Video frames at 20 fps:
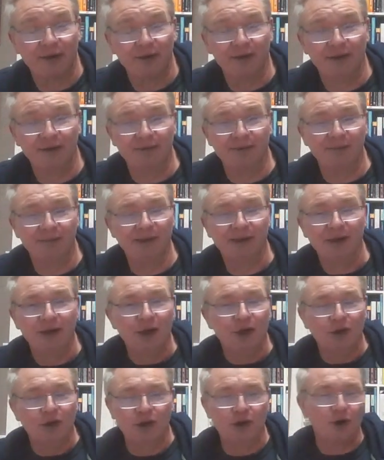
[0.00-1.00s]
I mean,
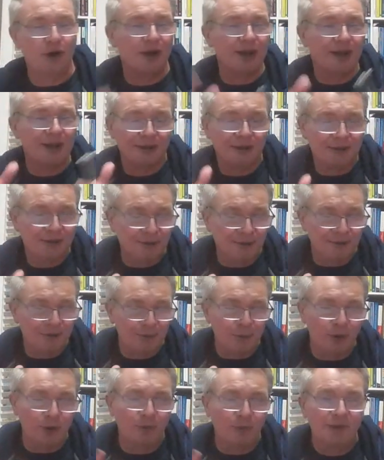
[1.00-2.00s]
not all IoT
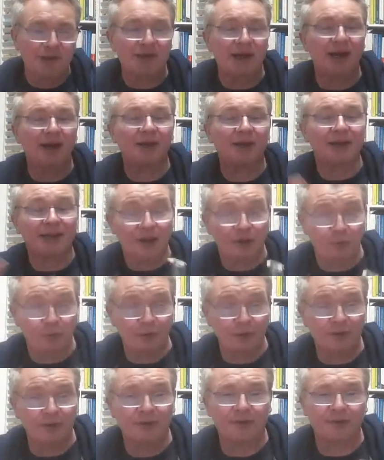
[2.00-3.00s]
deployments are
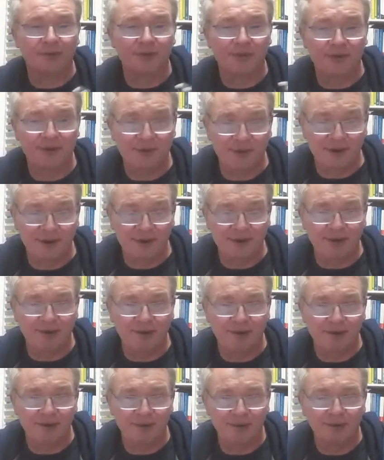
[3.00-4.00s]
equal
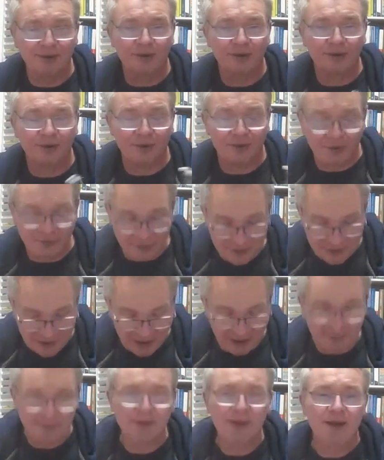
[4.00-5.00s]
or the
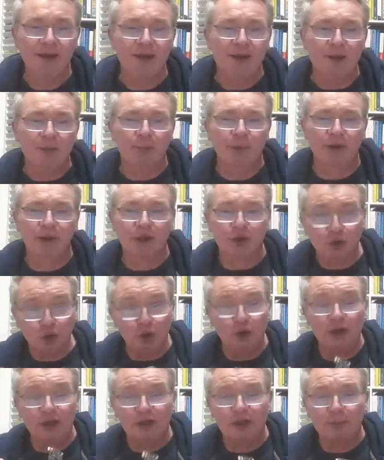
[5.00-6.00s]
same, but they do
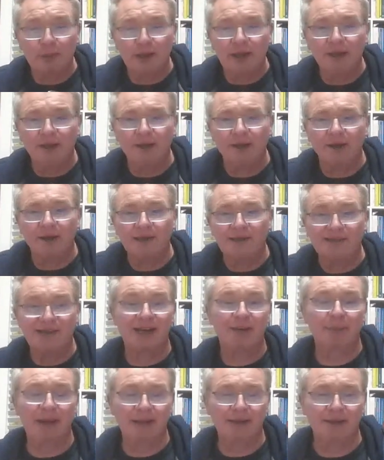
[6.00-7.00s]
need to be
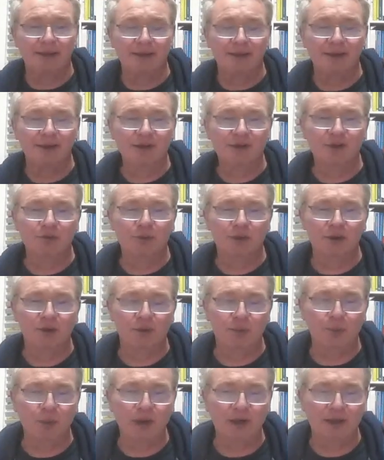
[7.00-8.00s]
segmented. And this is one of
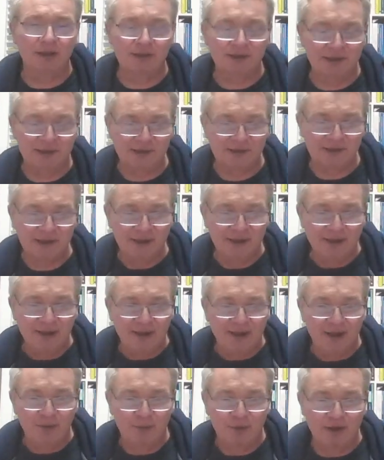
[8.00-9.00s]
the weaknesses
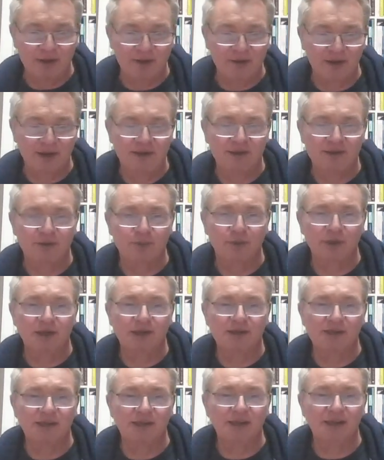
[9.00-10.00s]
and one of the things that we
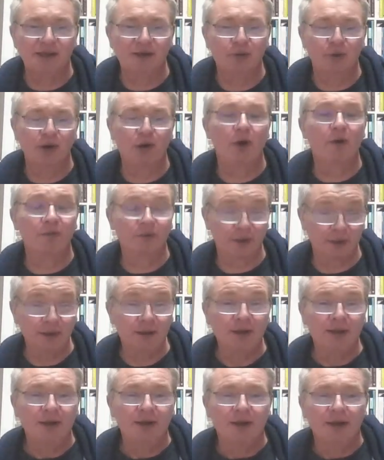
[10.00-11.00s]
see quite
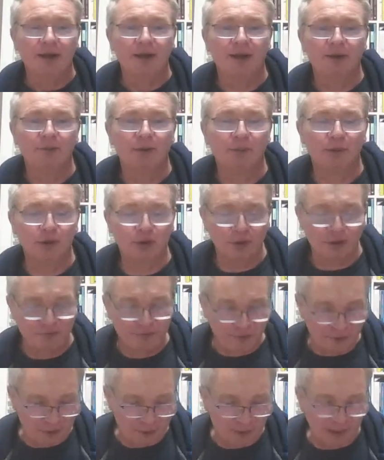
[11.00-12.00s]
often when we do our
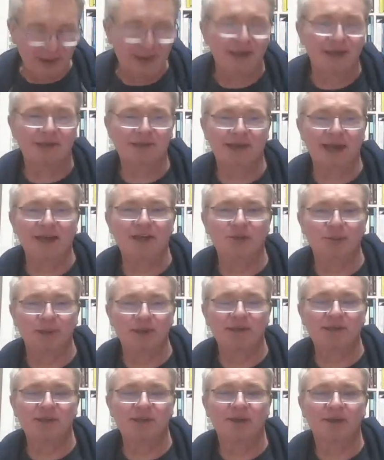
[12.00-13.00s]
vulnerability
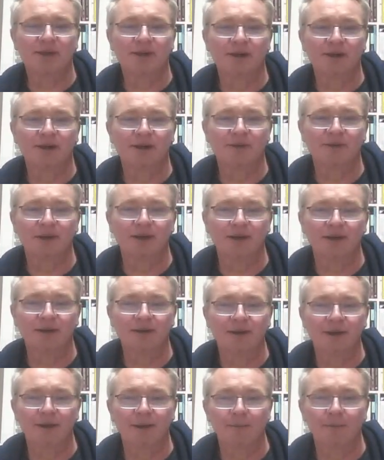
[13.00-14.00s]
assessments is that
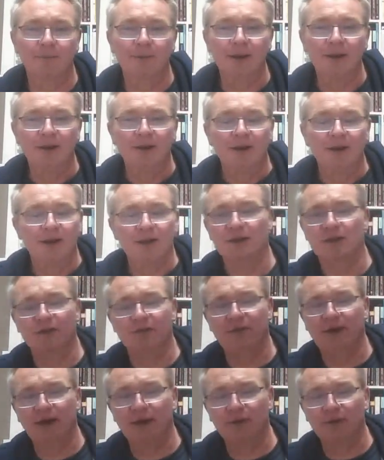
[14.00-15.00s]
a lot of
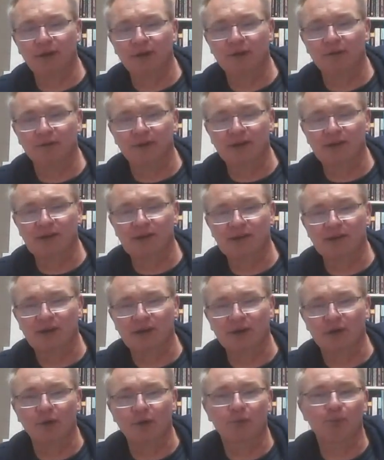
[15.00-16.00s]
IoT devices are
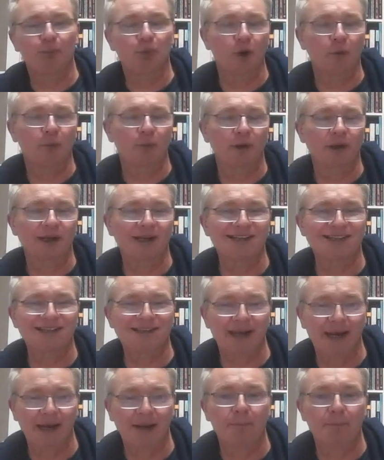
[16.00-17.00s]
not properly
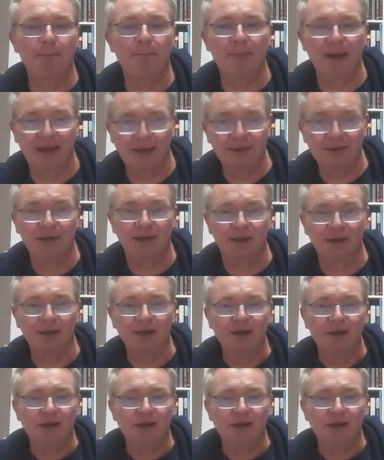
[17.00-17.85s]
segmented.